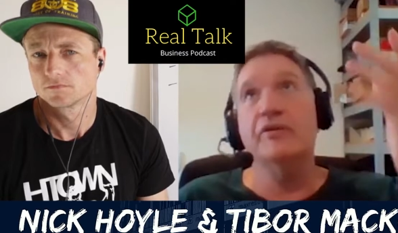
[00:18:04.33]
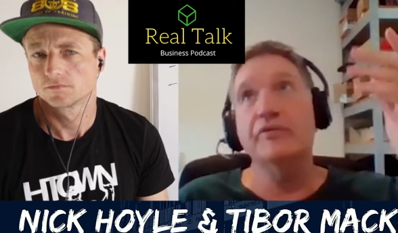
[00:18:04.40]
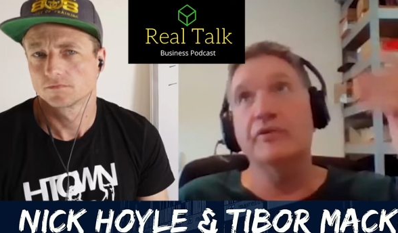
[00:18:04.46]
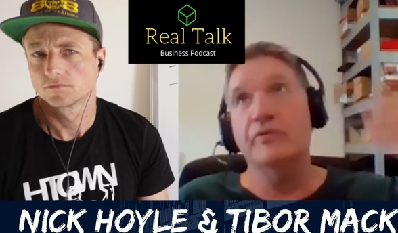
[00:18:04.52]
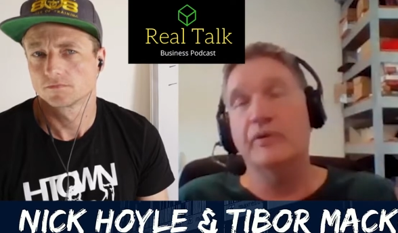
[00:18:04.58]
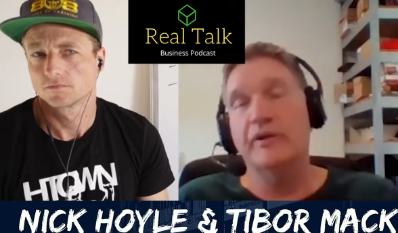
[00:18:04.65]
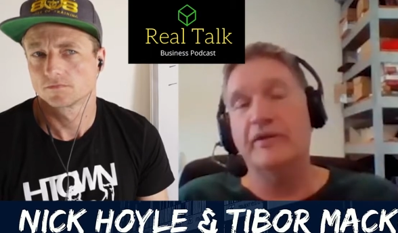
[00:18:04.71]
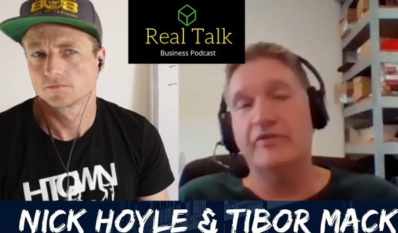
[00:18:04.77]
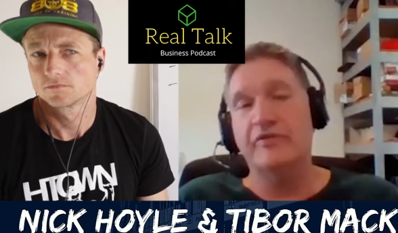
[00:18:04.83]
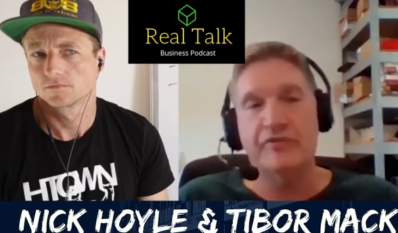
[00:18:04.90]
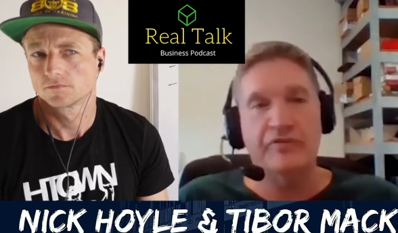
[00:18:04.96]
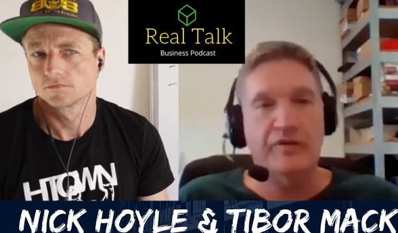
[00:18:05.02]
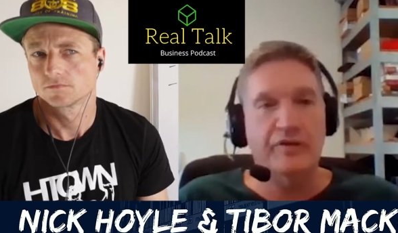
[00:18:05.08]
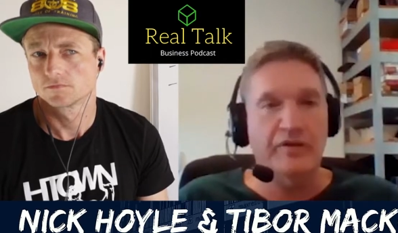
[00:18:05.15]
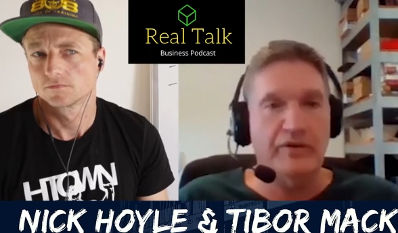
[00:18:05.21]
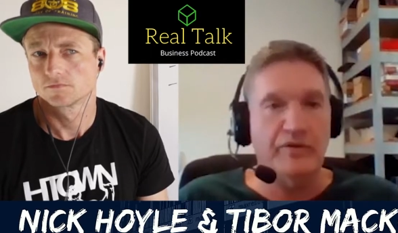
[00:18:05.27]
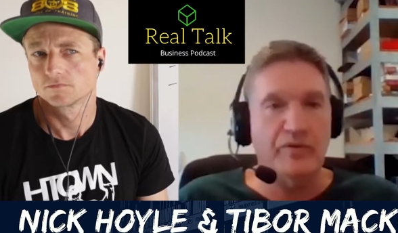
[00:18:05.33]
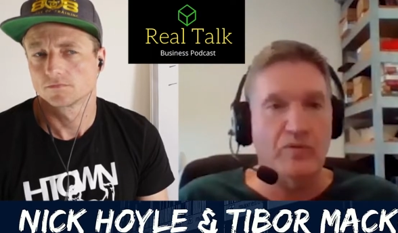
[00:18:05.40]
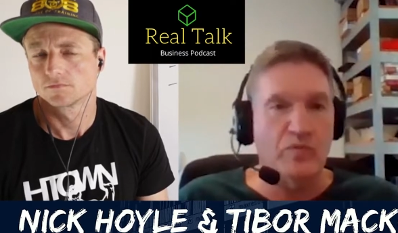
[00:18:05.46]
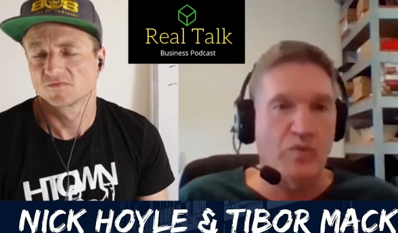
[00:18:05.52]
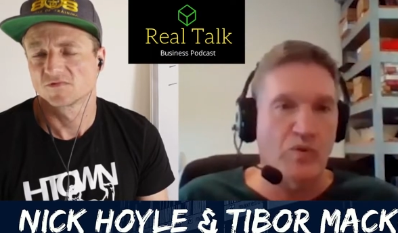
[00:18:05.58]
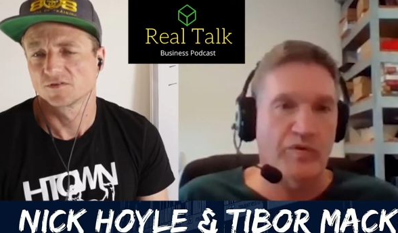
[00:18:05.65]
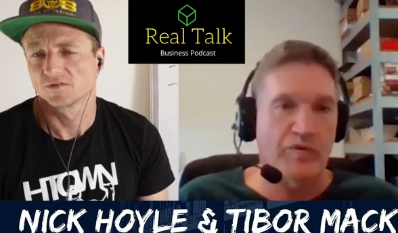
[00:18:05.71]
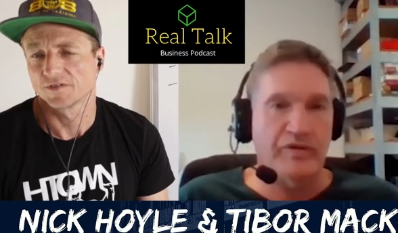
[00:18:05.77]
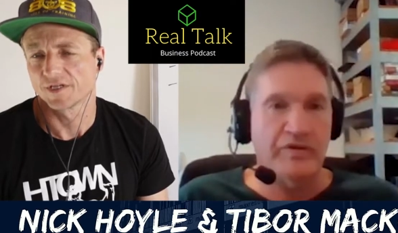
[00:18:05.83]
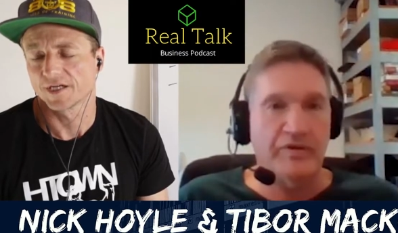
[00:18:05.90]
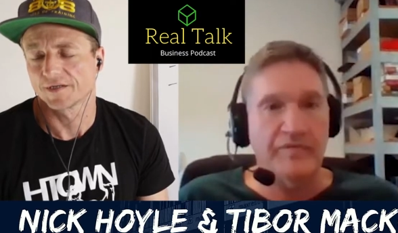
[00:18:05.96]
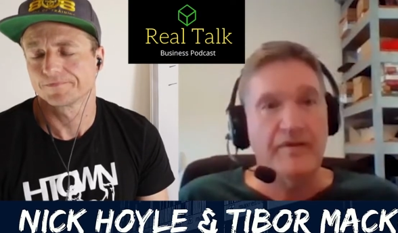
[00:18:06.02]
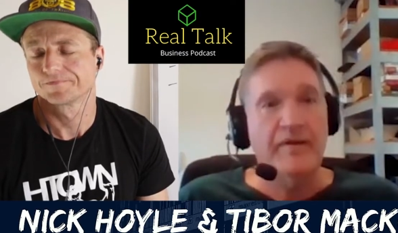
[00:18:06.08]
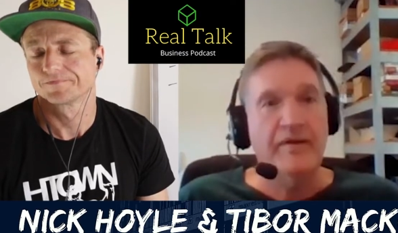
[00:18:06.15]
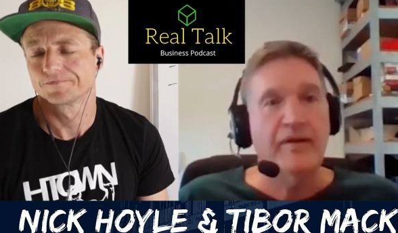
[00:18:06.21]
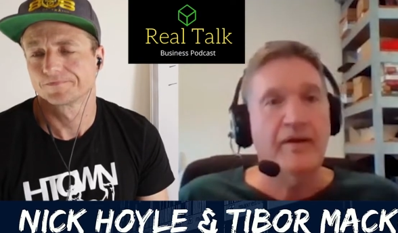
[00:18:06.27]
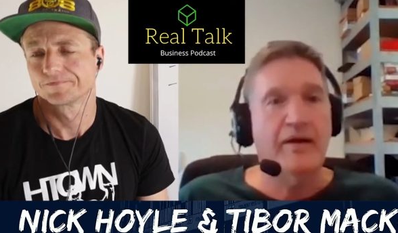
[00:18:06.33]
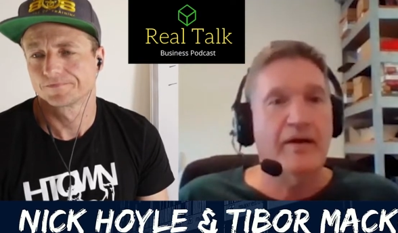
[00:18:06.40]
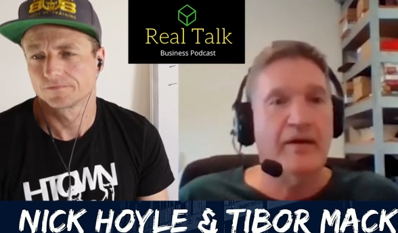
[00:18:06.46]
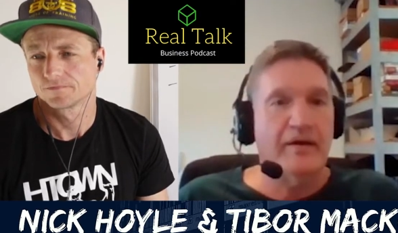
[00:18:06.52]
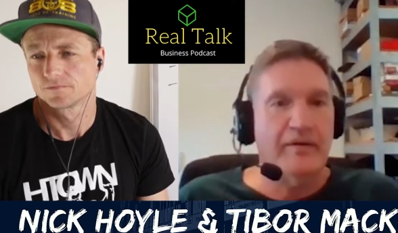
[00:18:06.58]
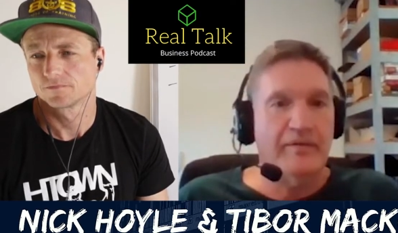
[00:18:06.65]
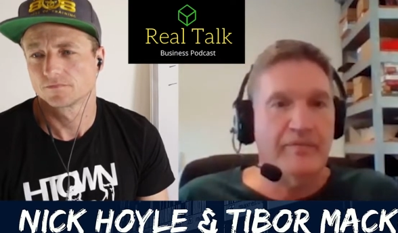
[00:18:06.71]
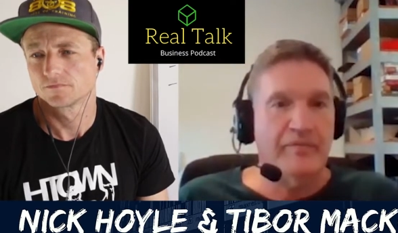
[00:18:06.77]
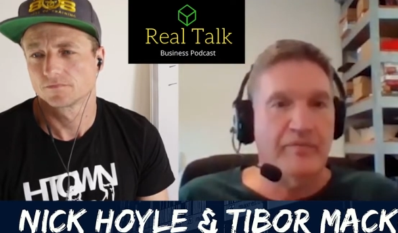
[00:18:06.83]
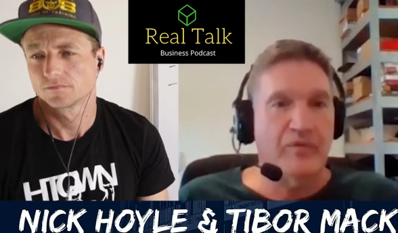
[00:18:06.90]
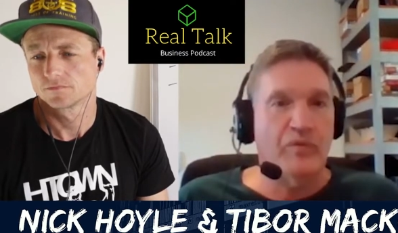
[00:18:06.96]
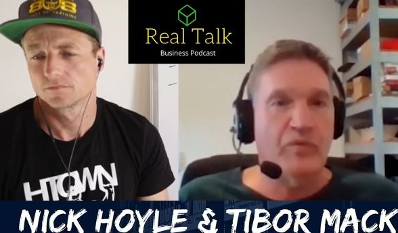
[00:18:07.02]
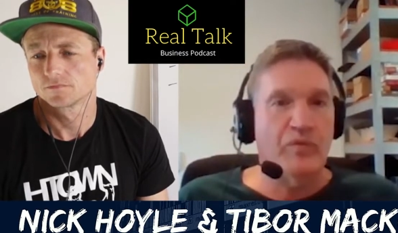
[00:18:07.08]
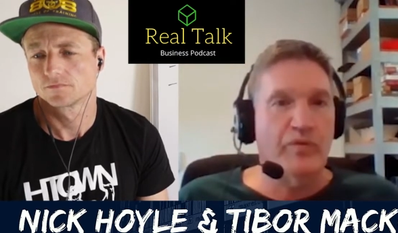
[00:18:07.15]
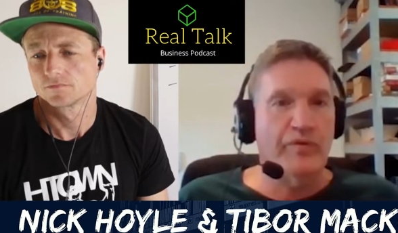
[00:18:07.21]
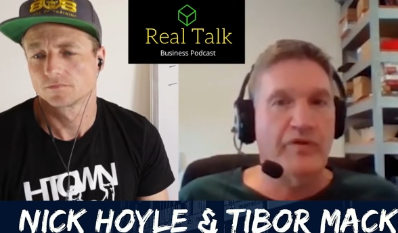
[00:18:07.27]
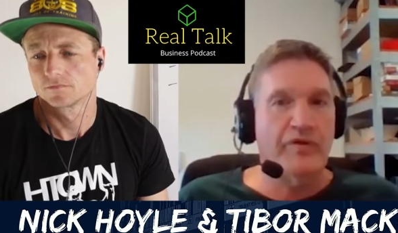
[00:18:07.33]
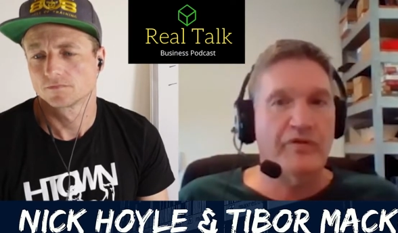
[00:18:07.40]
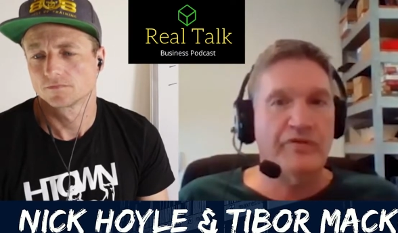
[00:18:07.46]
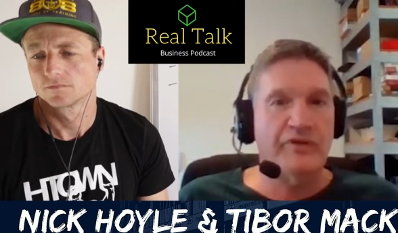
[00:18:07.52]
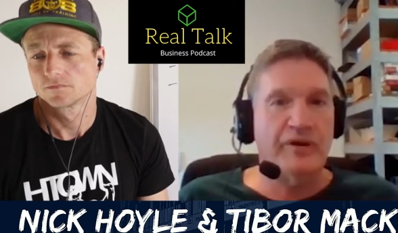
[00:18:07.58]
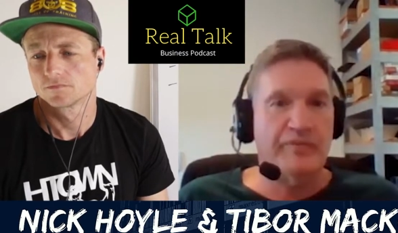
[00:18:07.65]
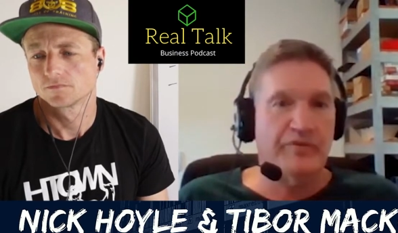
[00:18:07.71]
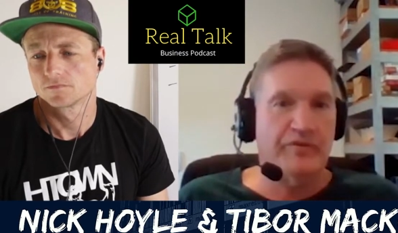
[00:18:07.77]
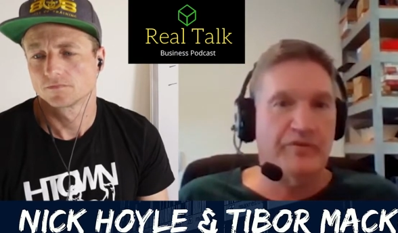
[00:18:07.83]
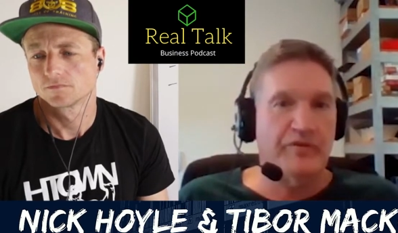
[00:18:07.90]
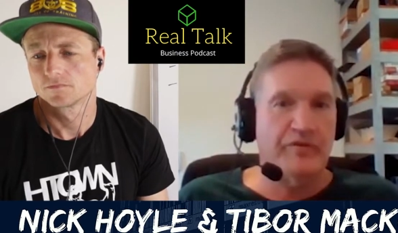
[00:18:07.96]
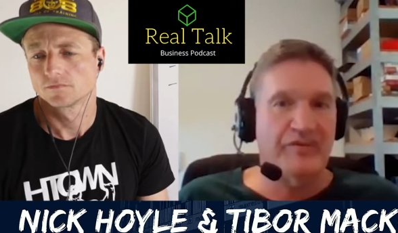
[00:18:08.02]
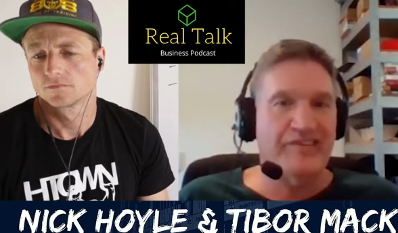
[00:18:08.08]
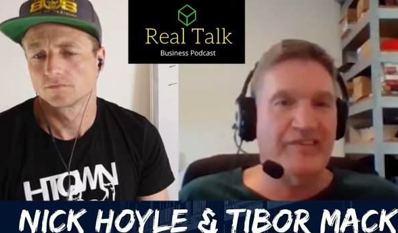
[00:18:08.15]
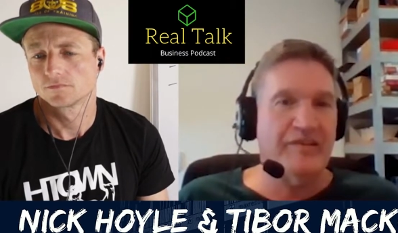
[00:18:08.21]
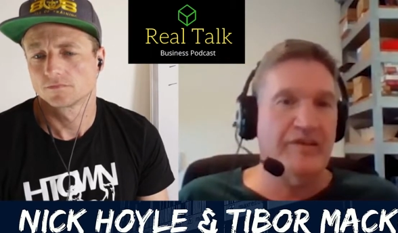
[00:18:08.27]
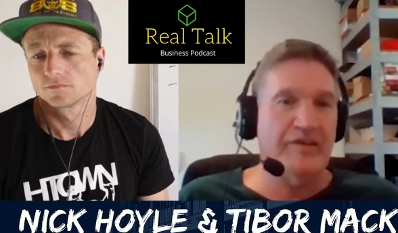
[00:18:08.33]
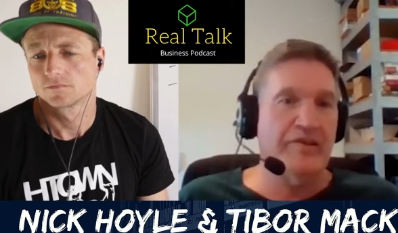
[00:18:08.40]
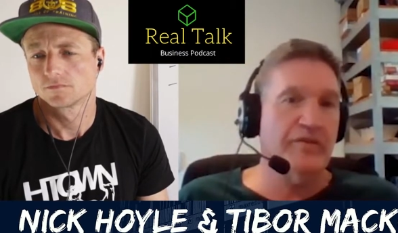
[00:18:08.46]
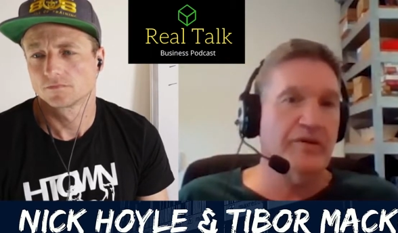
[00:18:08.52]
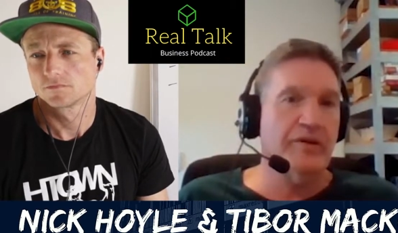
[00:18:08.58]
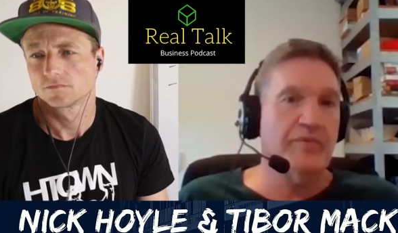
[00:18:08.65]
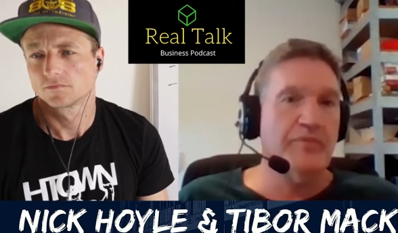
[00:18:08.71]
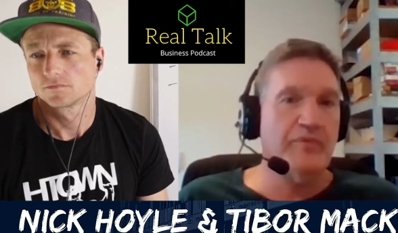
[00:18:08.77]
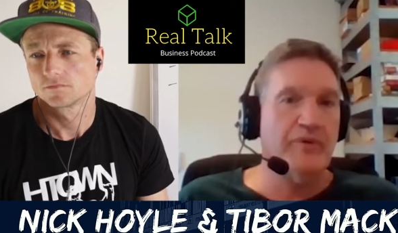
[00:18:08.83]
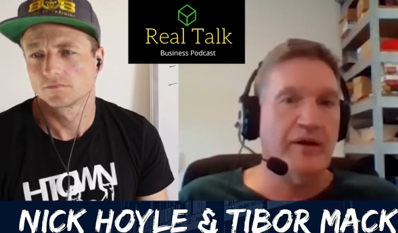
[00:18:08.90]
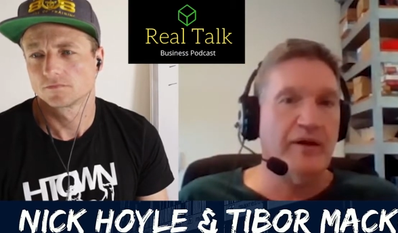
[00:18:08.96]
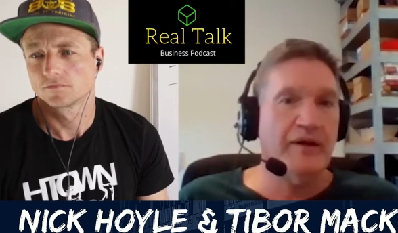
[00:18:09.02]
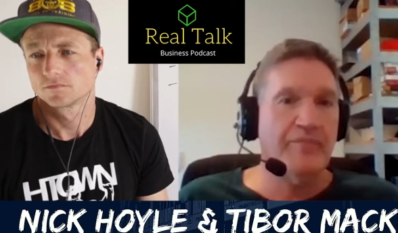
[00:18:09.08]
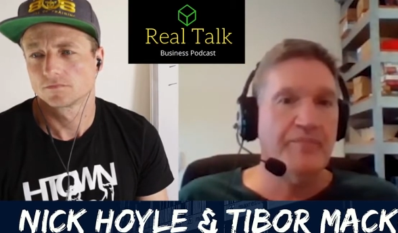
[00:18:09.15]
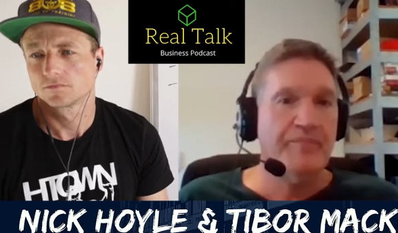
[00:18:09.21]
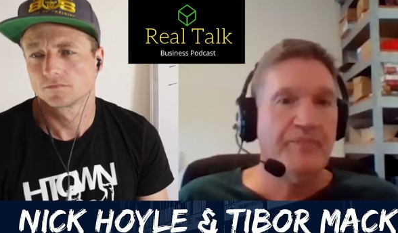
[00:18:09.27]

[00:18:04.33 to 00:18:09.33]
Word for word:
Speaker 1: your electricity, your water, yeah. um, all of those types of services need to keep running.